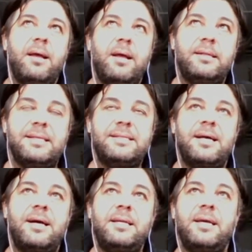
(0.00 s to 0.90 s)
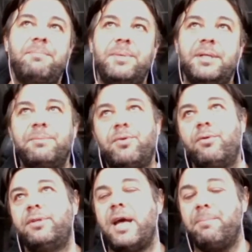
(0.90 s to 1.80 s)
design and build a
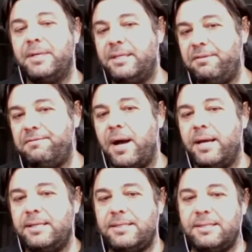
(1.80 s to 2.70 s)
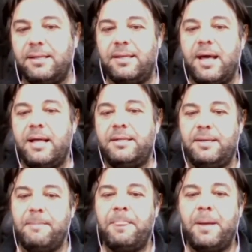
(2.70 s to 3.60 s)
prototype, a device
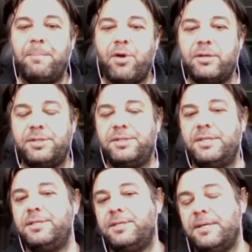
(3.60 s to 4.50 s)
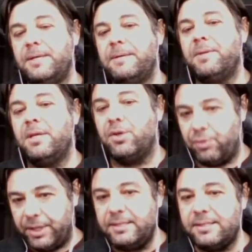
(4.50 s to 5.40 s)
that processes
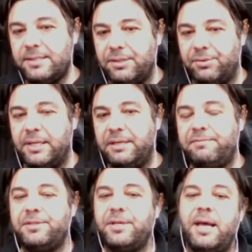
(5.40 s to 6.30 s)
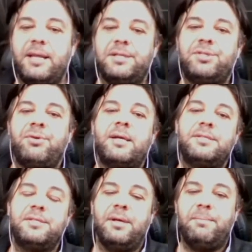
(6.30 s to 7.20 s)
green leaves, and
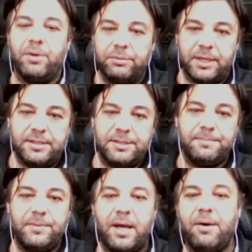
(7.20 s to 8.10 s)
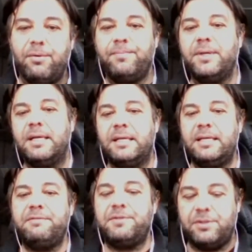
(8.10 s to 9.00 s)
extracts proteins. Now,
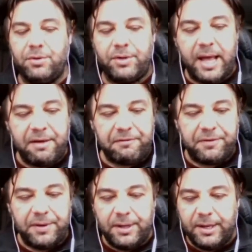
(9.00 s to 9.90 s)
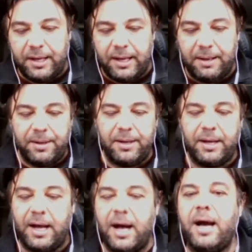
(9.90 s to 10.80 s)
leaves don't have a
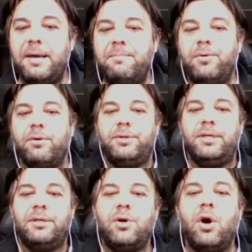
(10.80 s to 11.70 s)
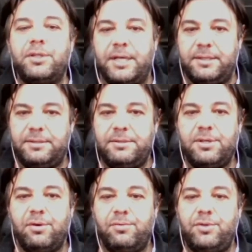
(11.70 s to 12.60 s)
high protein content,
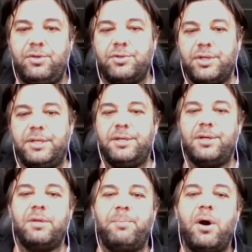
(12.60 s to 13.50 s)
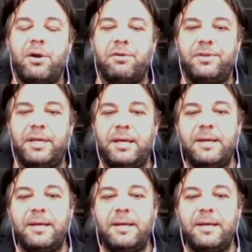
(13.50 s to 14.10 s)
so usually they're not part of the